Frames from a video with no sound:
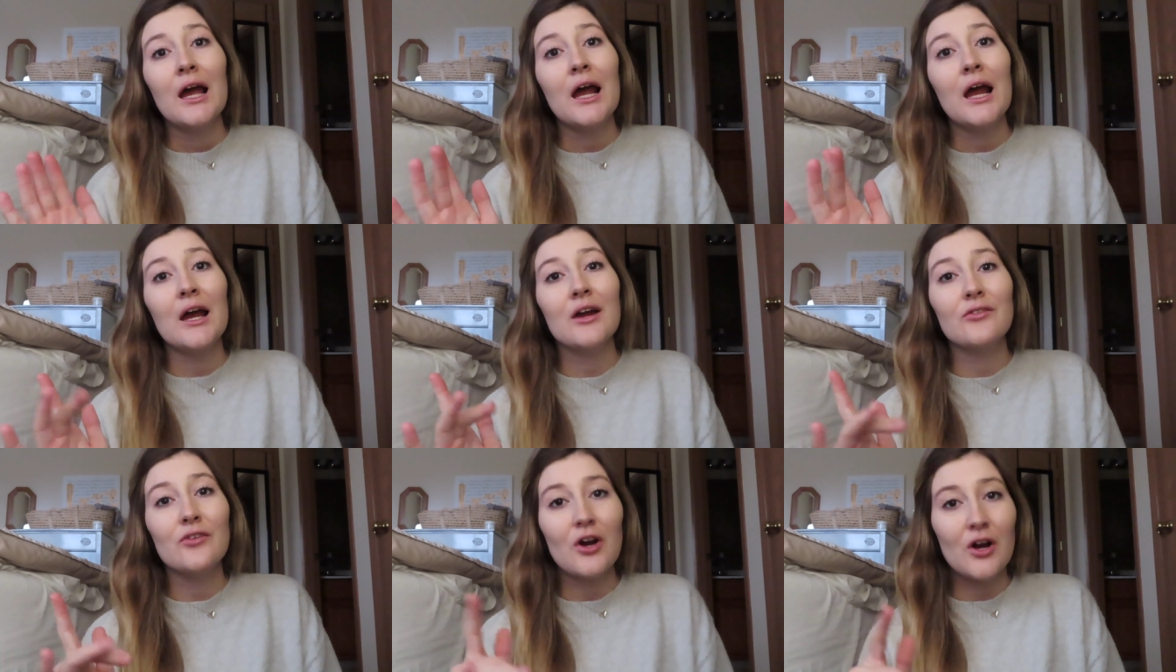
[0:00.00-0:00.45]

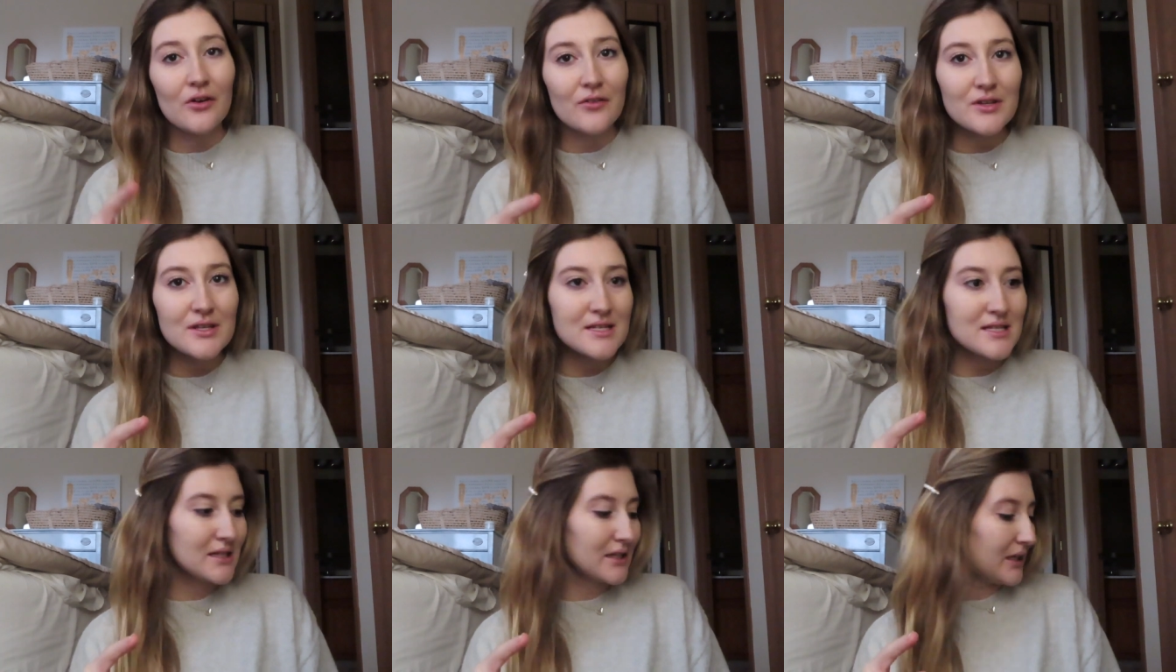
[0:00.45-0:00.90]
I've
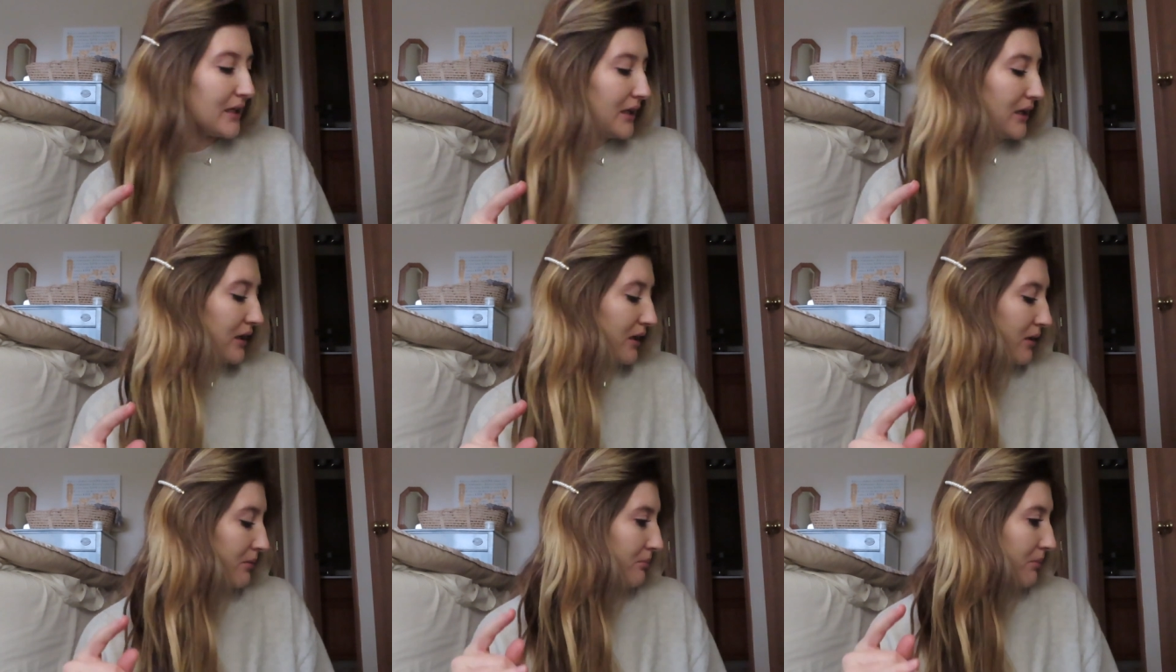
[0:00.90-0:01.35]

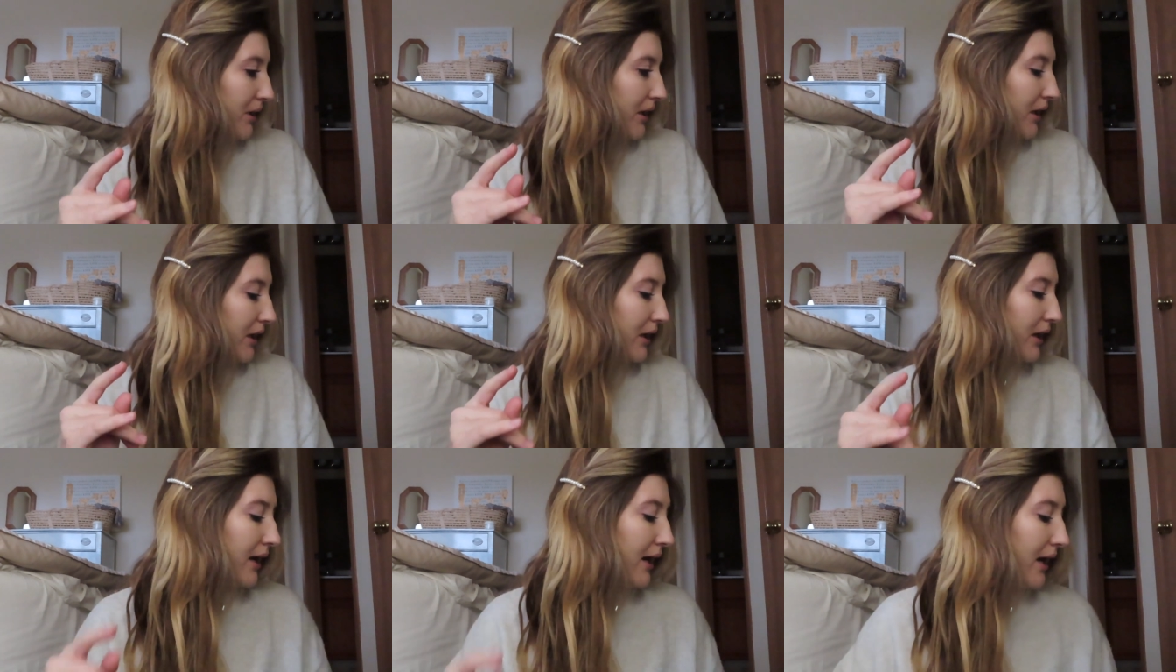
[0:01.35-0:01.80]
obviously
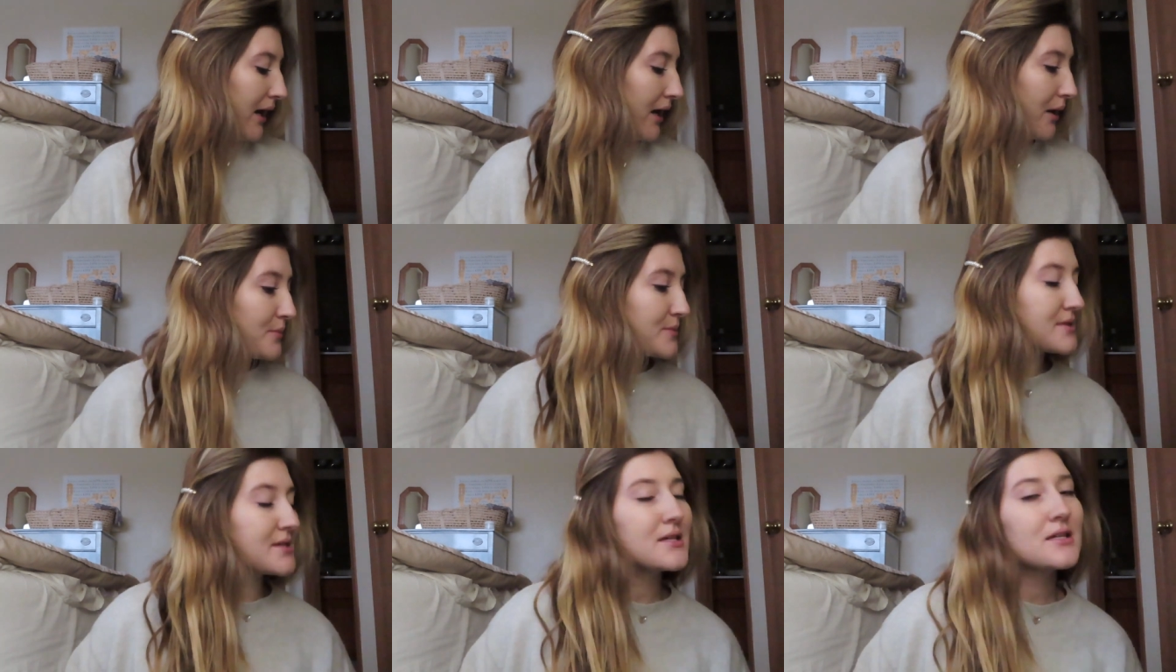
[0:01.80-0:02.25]
been
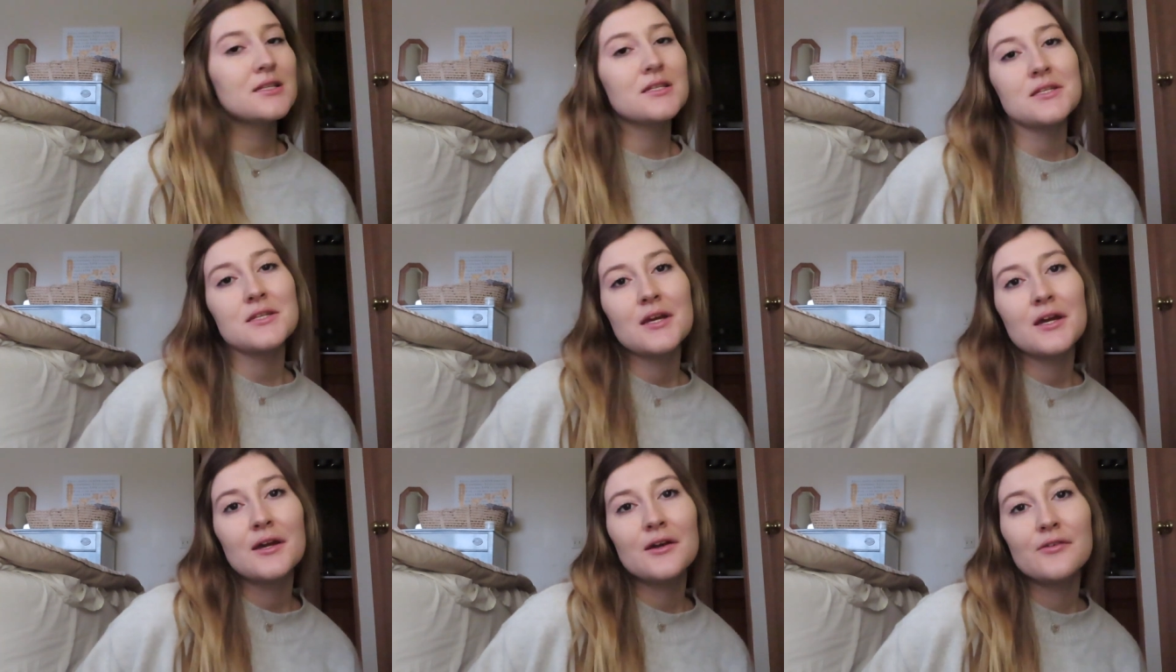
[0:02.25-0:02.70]

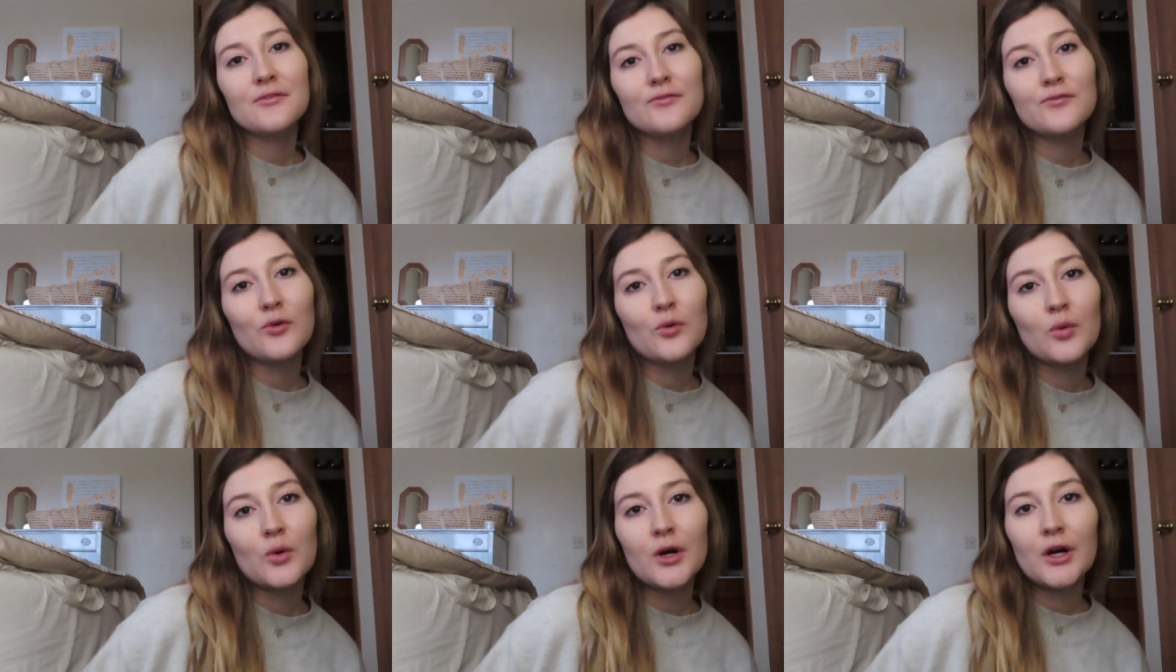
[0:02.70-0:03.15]
absent
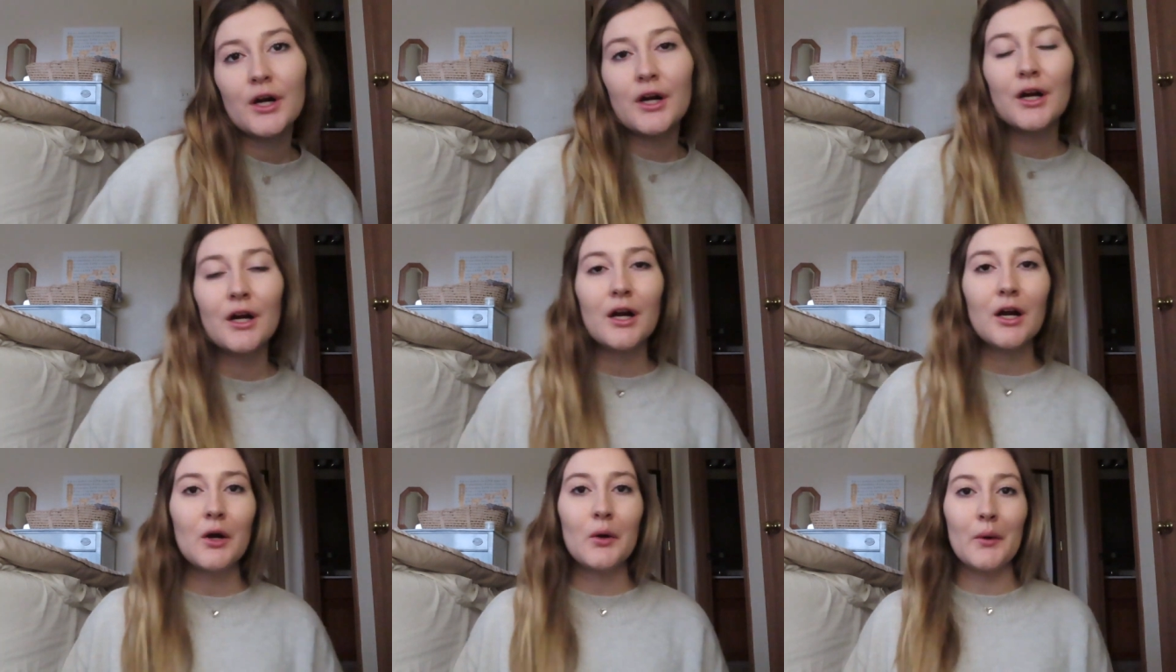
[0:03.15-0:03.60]

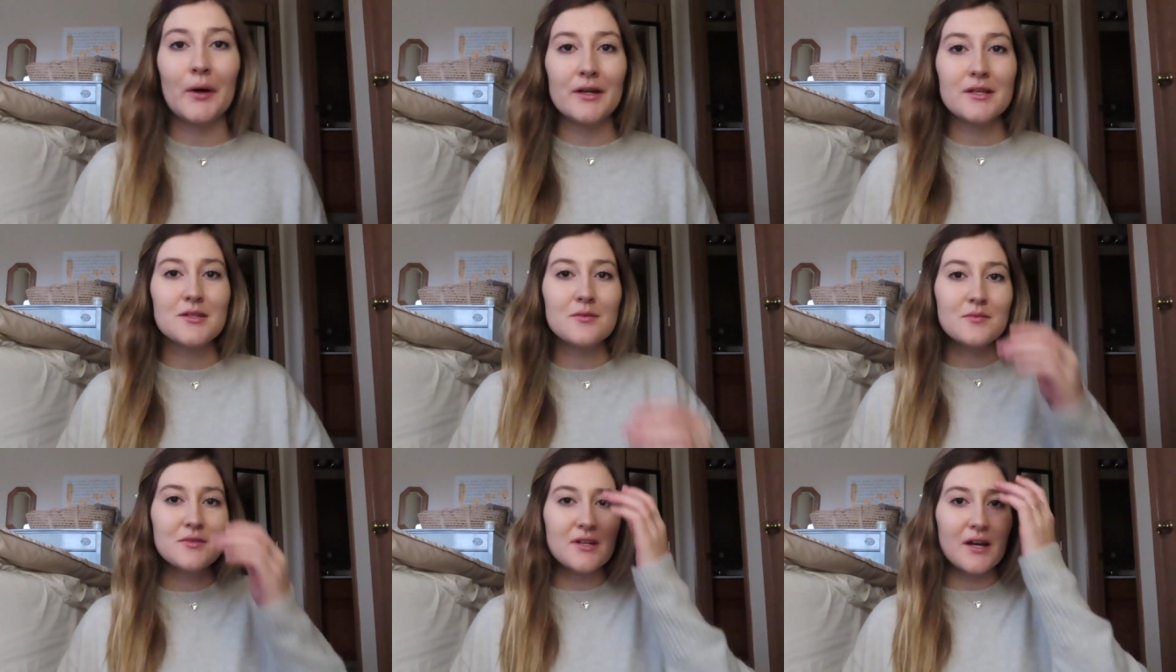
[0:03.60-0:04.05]
for
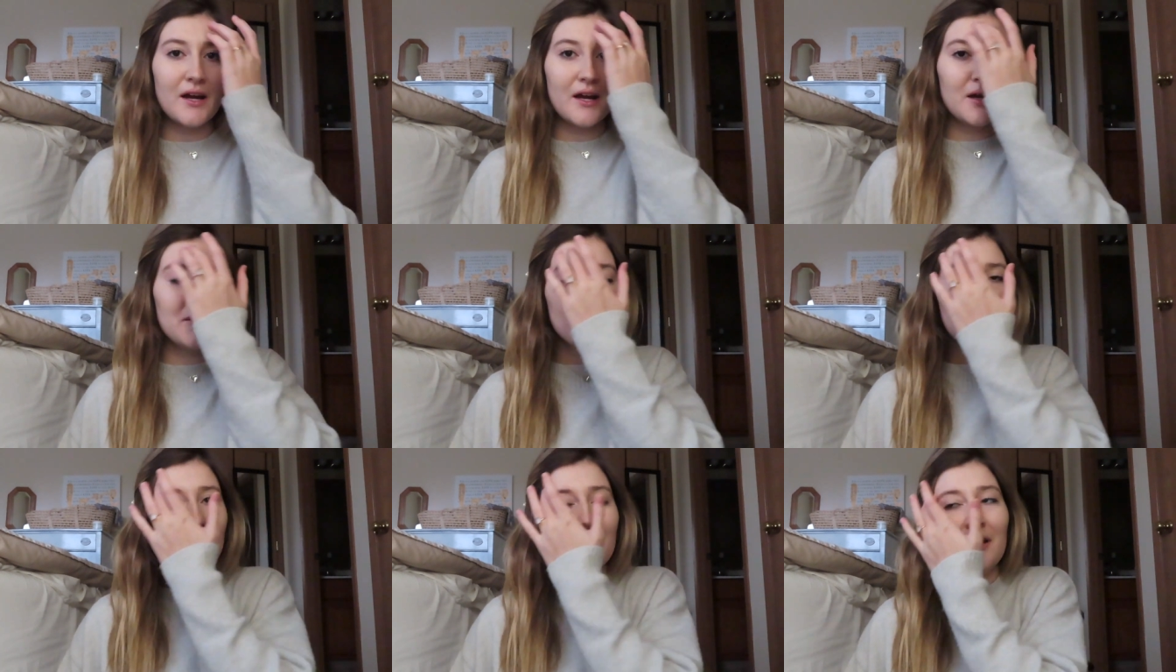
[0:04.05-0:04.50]
quite some
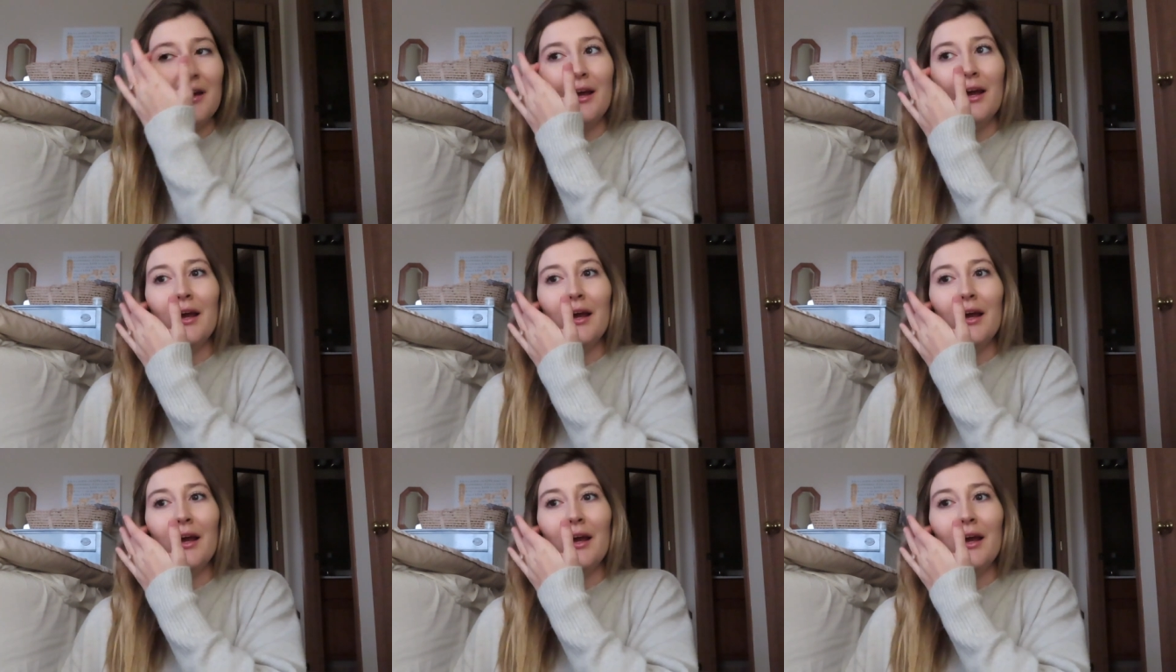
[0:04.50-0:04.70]
time.